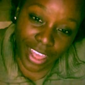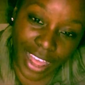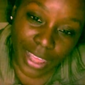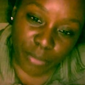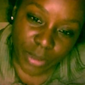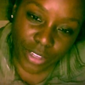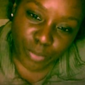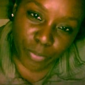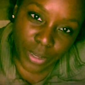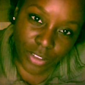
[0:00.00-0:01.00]
I am in
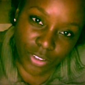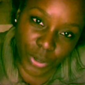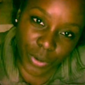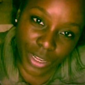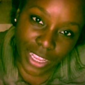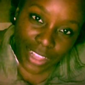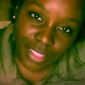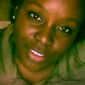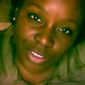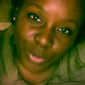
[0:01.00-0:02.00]
Minnesota, and
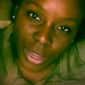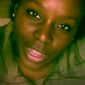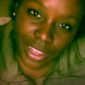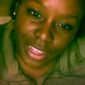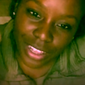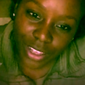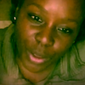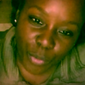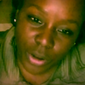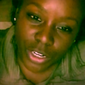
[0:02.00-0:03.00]
this is why
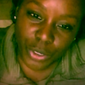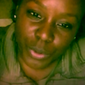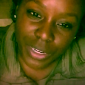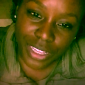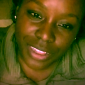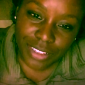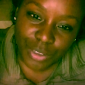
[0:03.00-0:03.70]
we are doing it this